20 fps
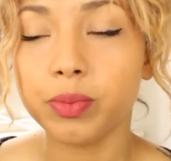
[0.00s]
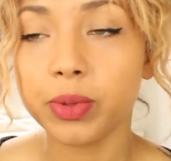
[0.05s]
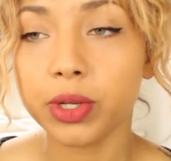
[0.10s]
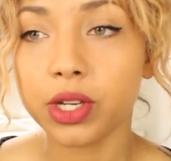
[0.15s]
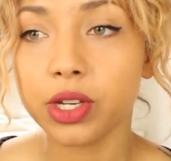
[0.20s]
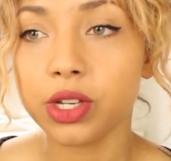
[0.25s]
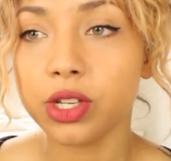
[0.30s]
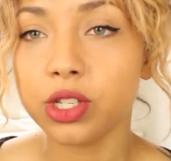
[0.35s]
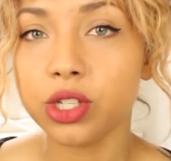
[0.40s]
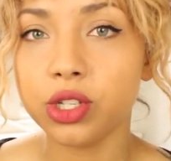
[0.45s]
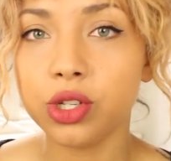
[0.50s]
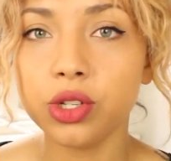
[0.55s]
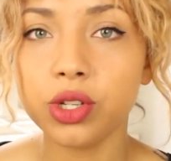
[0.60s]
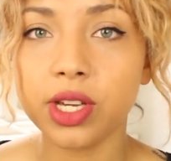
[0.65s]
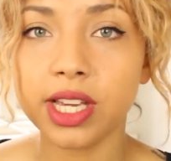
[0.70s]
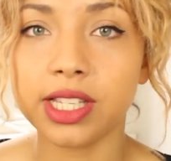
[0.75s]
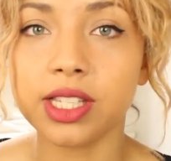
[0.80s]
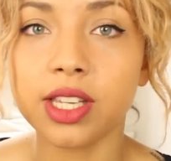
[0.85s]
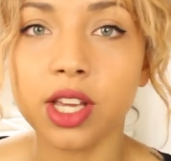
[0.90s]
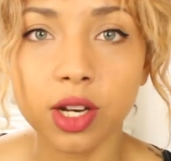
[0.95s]
because
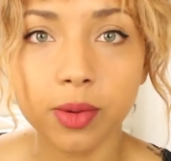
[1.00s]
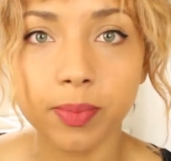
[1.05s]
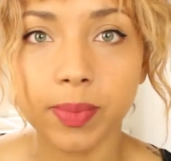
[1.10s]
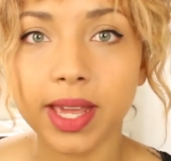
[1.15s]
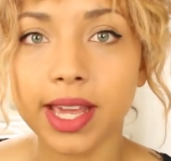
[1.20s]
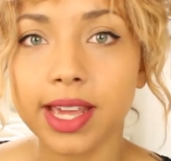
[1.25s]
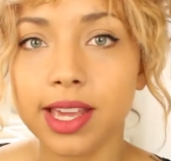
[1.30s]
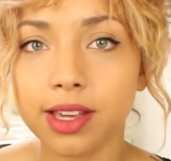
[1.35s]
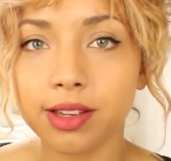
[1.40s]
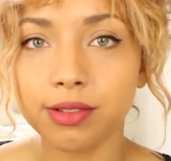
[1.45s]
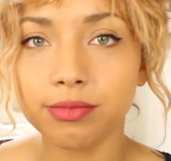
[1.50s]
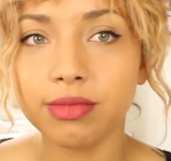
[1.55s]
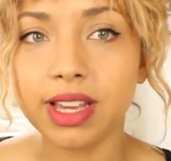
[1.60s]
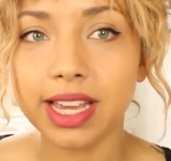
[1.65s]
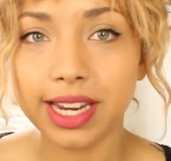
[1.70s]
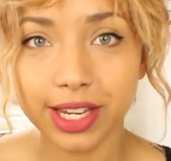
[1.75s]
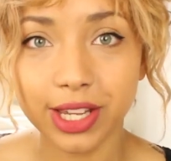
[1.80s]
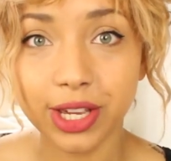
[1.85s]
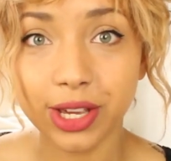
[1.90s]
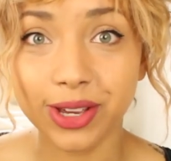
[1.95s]
it's gonna be
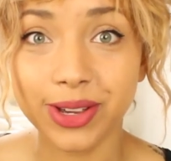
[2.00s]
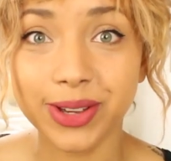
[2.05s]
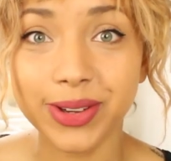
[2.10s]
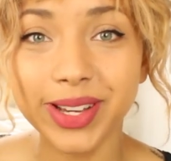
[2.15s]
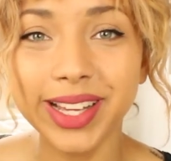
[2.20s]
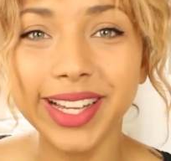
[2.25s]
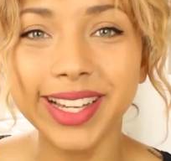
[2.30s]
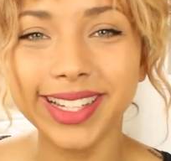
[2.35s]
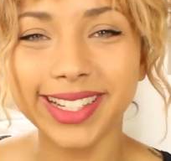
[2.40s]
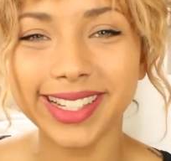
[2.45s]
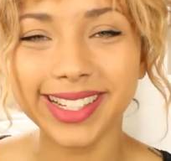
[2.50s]
in you.